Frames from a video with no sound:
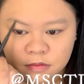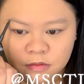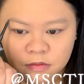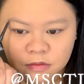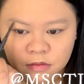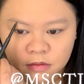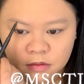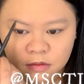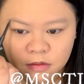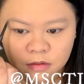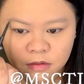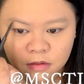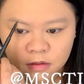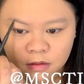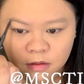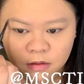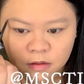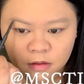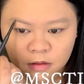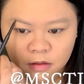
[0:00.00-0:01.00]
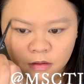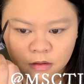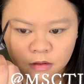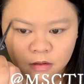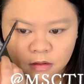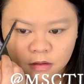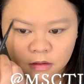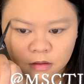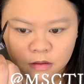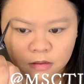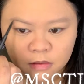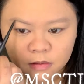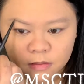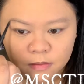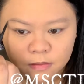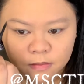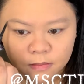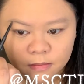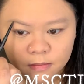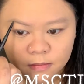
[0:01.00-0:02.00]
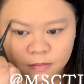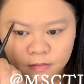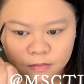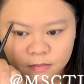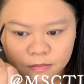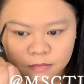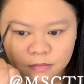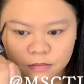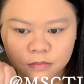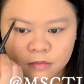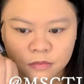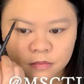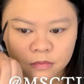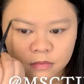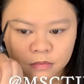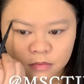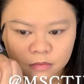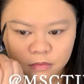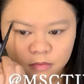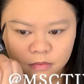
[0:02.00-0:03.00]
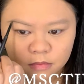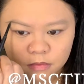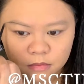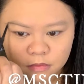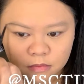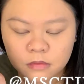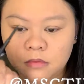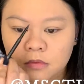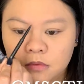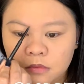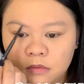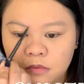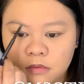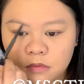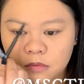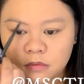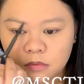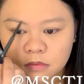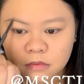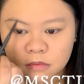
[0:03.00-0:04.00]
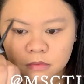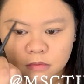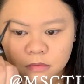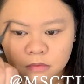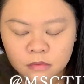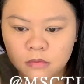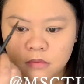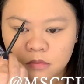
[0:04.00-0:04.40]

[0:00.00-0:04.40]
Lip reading: Nobody speaks.